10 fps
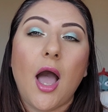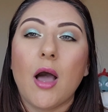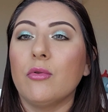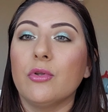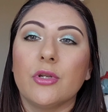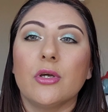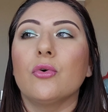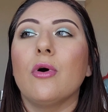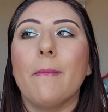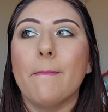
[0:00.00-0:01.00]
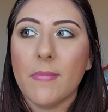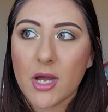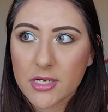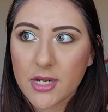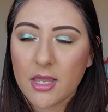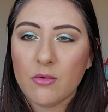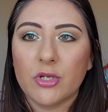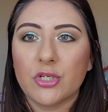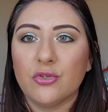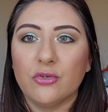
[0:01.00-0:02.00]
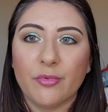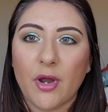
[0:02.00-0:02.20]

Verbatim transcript: I will know Monday, which you will